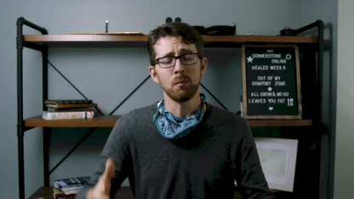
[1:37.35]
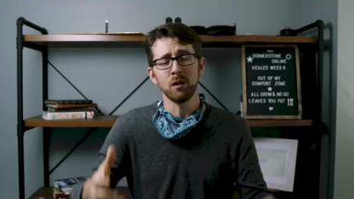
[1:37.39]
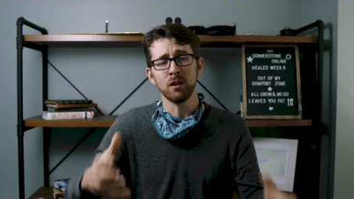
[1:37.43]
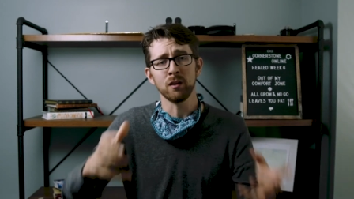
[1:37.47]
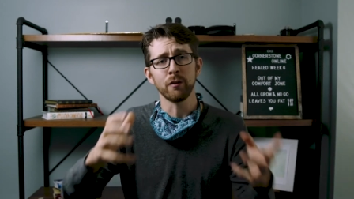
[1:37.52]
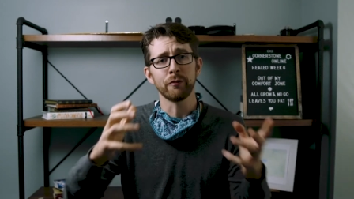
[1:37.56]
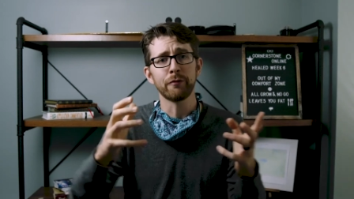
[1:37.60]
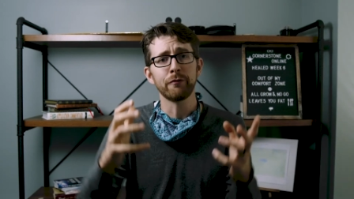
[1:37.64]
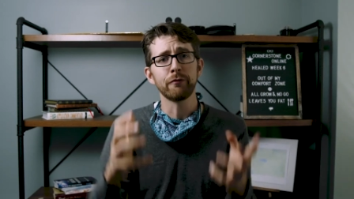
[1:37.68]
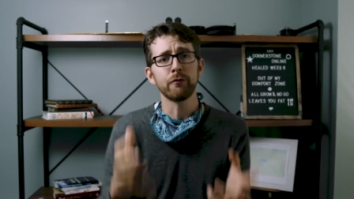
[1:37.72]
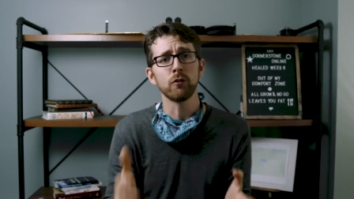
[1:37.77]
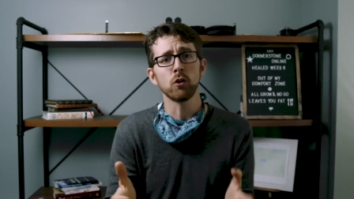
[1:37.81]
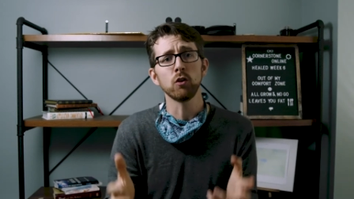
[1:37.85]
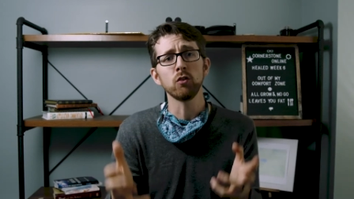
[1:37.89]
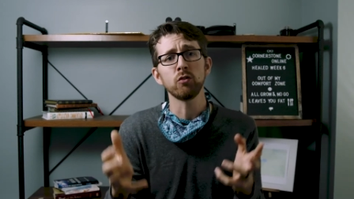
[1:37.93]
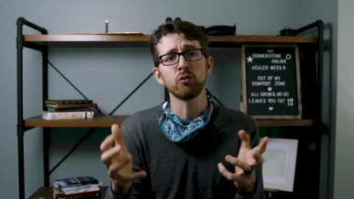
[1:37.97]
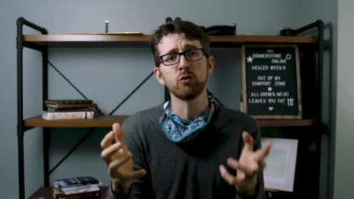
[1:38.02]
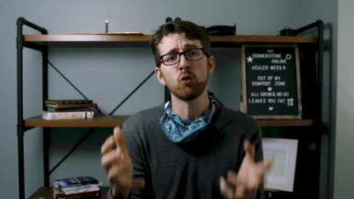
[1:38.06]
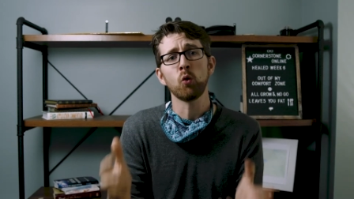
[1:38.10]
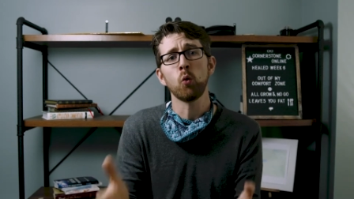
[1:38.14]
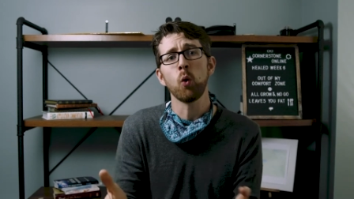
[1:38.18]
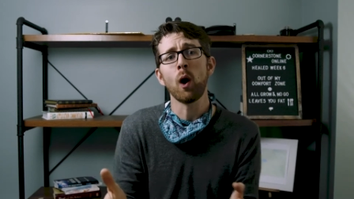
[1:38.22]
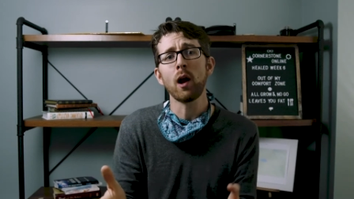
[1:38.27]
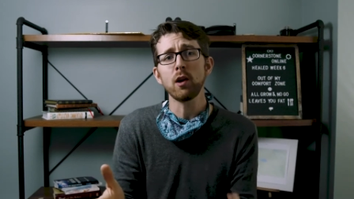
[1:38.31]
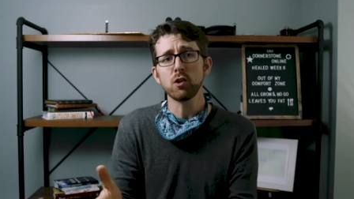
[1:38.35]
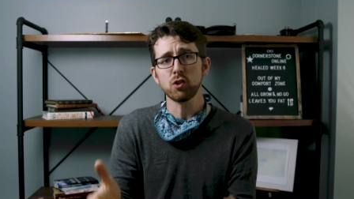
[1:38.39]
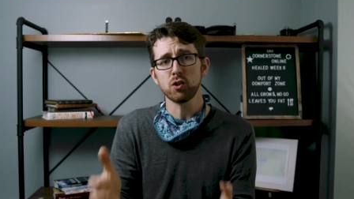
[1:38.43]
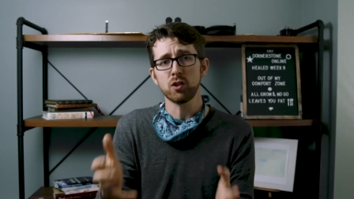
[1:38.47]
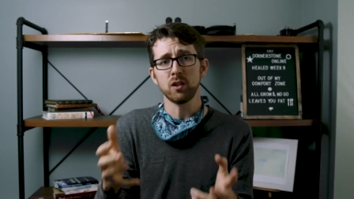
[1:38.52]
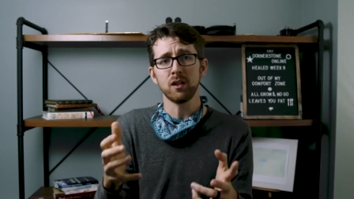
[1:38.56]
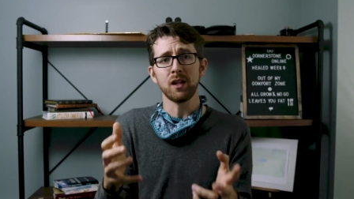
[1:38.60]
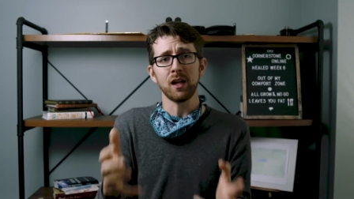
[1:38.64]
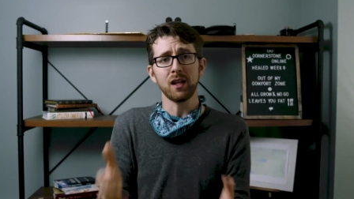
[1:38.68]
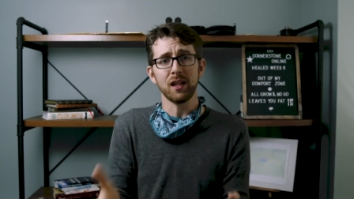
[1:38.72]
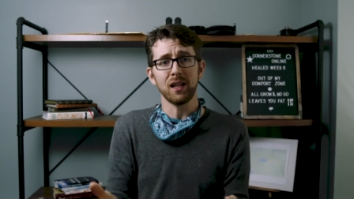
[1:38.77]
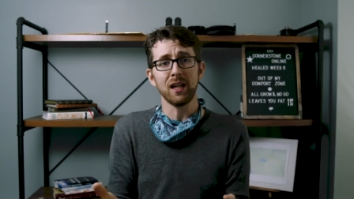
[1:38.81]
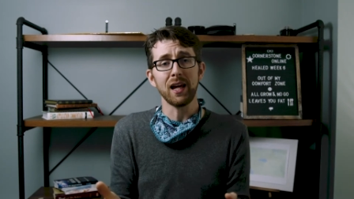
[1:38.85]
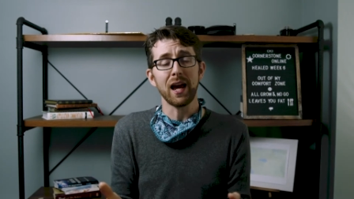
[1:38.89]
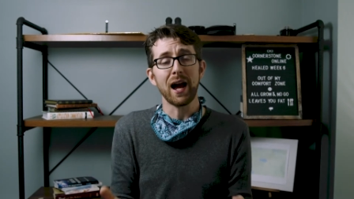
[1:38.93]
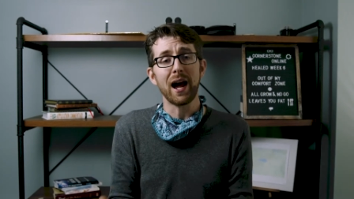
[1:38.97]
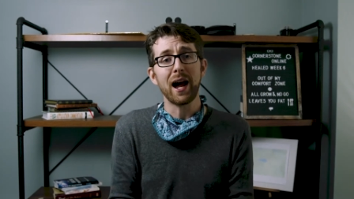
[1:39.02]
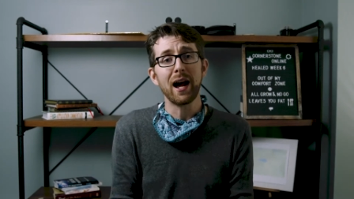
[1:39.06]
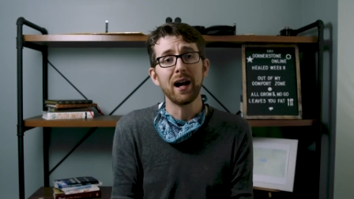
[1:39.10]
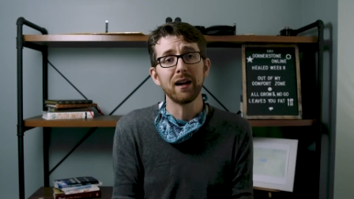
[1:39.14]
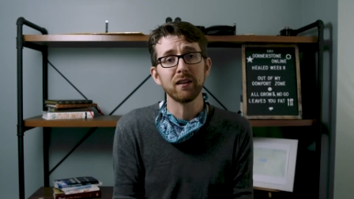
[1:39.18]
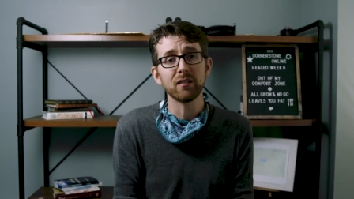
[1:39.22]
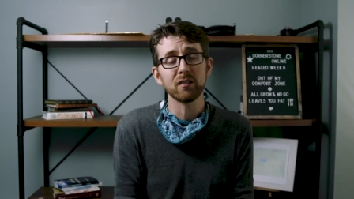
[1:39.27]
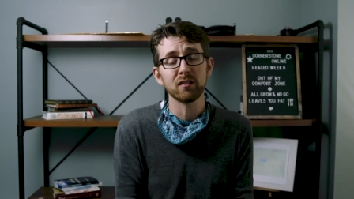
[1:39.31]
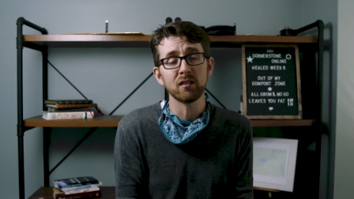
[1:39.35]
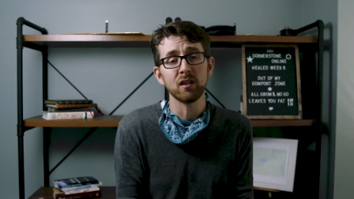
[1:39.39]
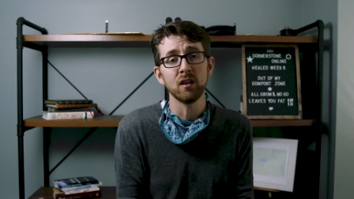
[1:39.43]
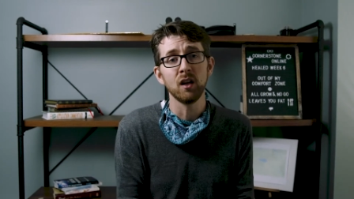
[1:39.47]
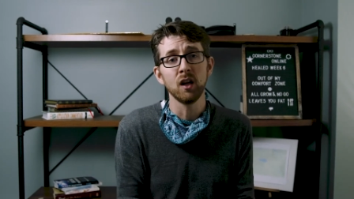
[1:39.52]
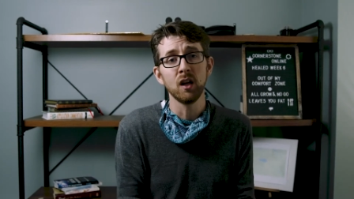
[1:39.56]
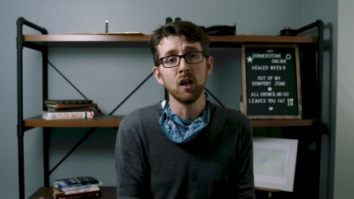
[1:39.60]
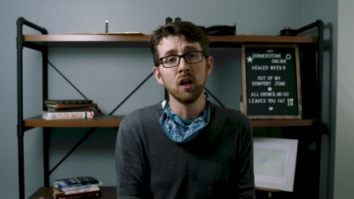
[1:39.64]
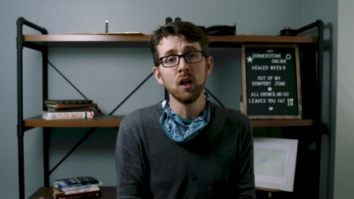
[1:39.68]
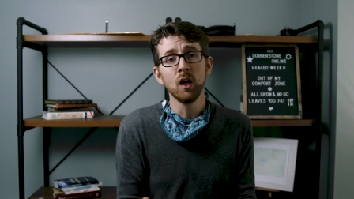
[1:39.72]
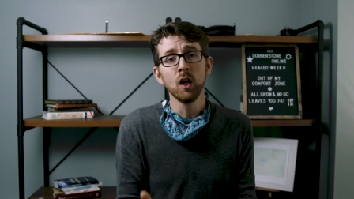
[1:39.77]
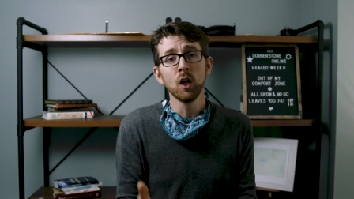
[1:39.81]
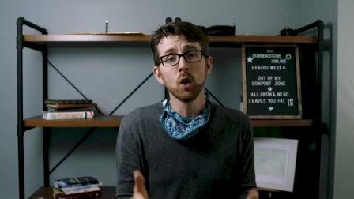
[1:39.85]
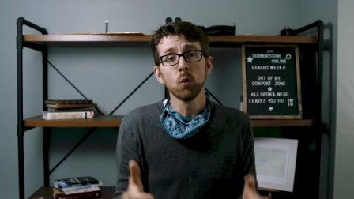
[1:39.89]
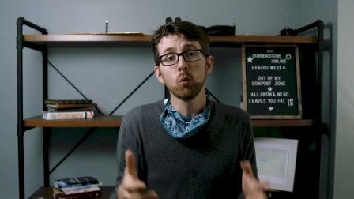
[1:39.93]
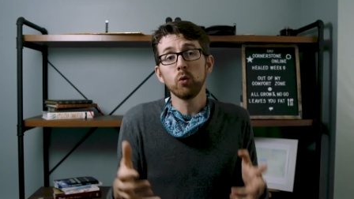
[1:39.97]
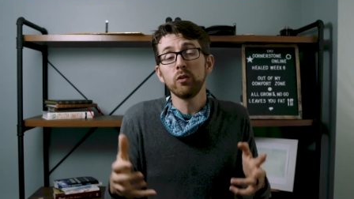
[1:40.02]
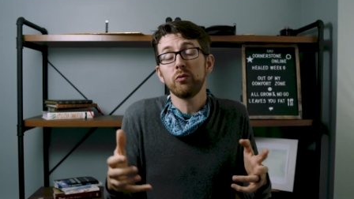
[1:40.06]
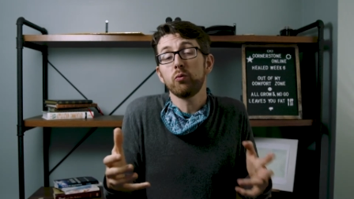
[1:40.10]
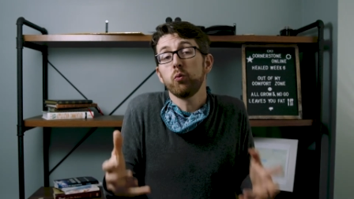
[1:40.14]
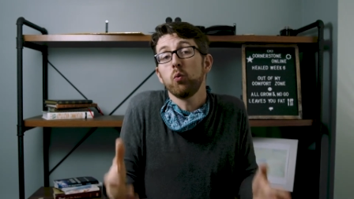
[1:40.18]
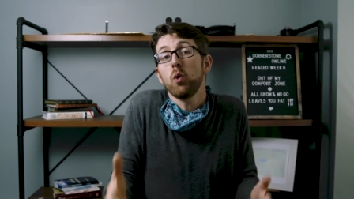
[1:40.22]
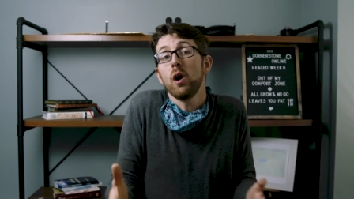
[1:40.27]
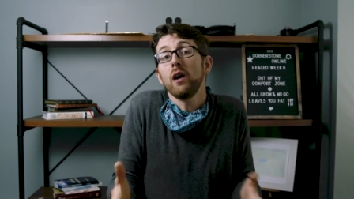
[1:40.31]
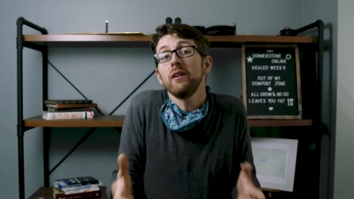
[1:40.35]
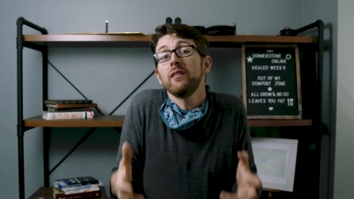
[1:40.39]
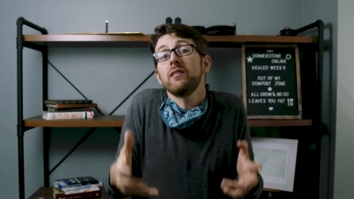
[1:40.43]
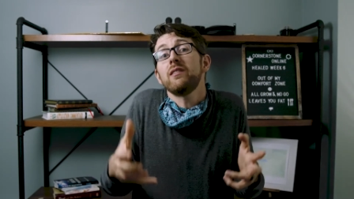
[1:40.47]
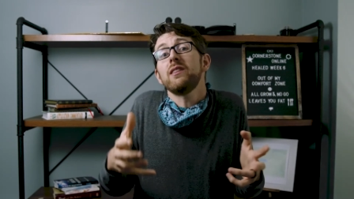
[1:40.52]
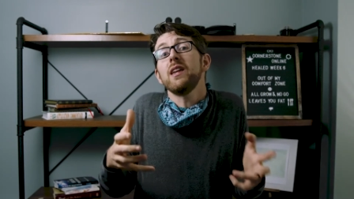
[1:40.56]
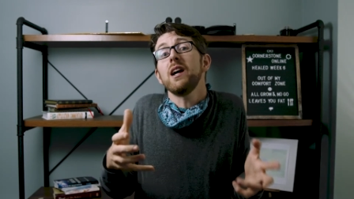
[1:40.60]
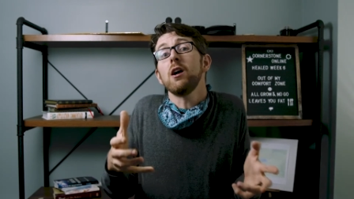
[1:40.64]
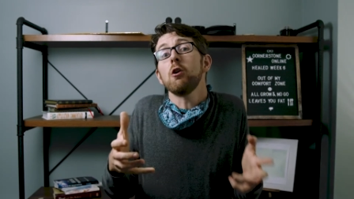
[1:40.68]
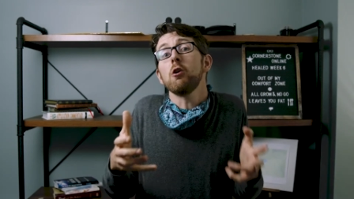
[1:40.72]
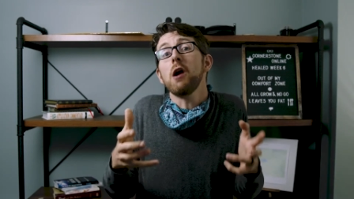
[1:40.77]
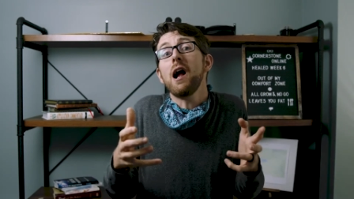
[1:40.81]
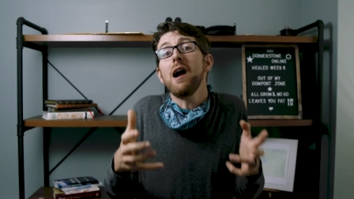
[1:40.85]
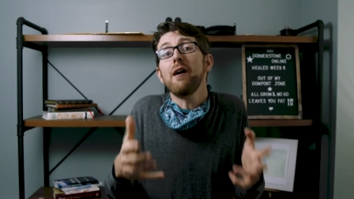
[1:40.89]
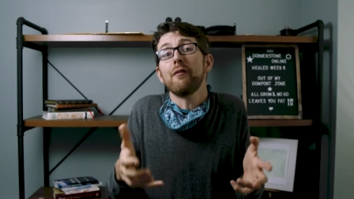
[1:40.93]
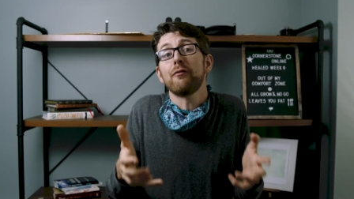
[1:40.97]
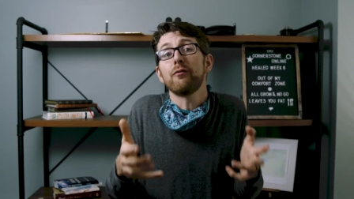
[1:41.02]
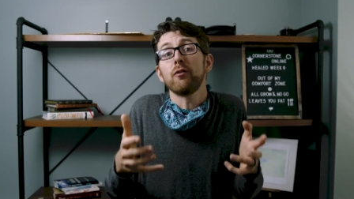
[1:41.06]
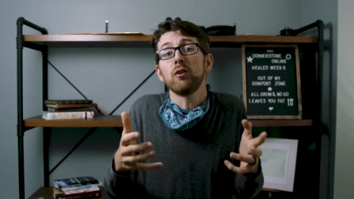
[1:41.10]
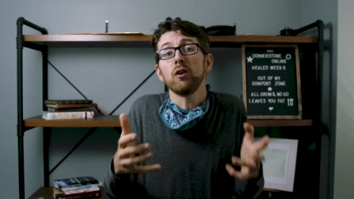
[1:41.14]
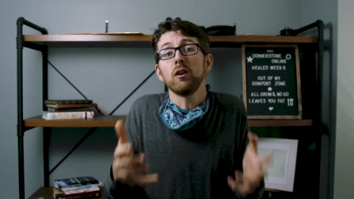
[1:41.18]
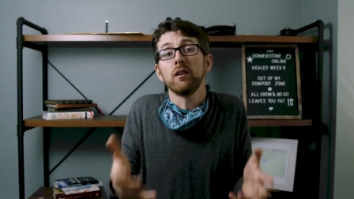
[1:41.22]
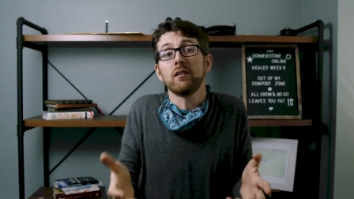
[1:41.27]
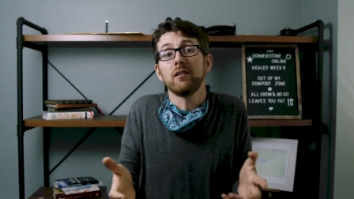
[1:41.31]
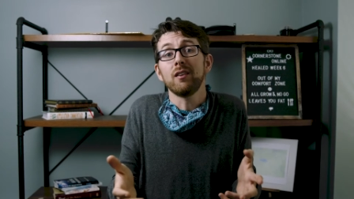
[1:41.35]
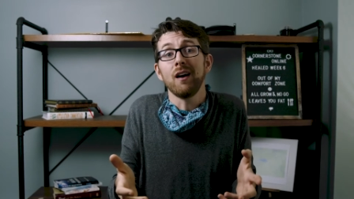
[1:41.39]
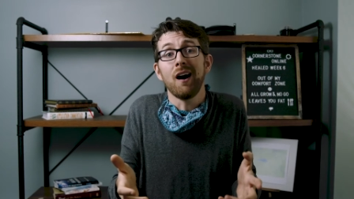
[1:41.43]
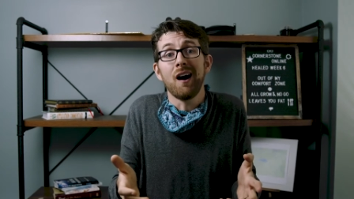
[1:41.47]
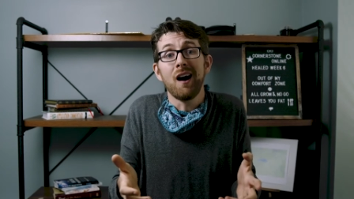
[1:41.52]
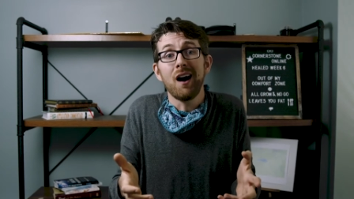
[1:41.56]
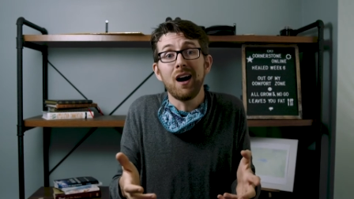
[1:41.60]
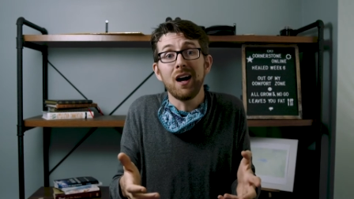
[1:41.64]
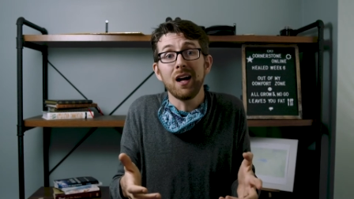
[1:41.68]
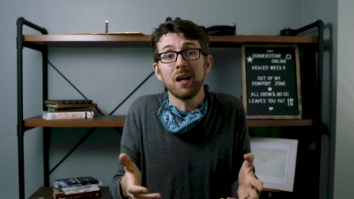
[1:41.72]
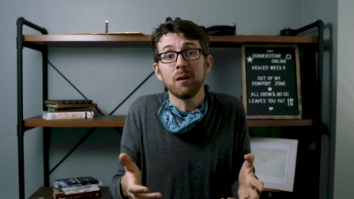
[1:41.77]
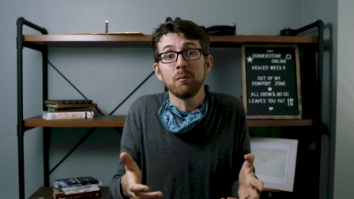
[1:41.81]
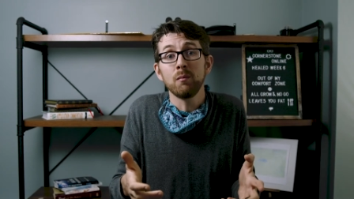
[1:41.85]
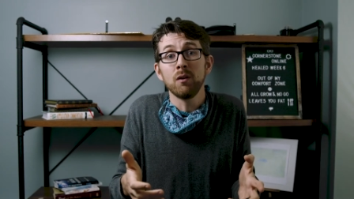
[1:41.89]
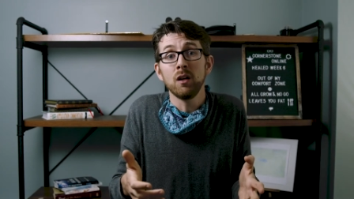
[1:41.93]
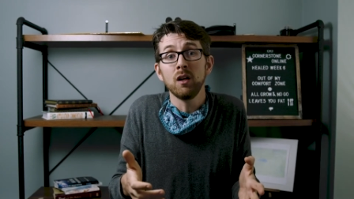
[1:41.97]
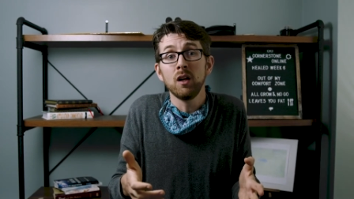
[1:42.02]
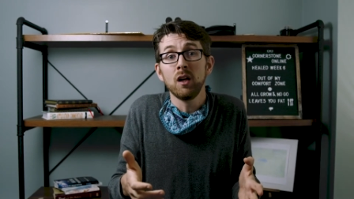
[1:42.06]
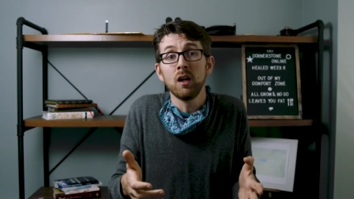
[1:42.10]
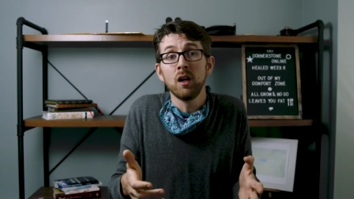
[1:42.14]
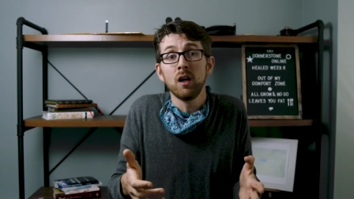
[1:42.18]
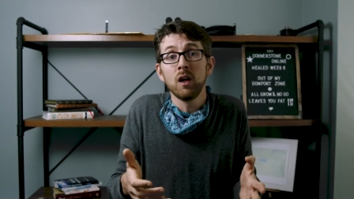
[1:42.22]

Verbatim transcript: And the first question that he asked was Was there ever a time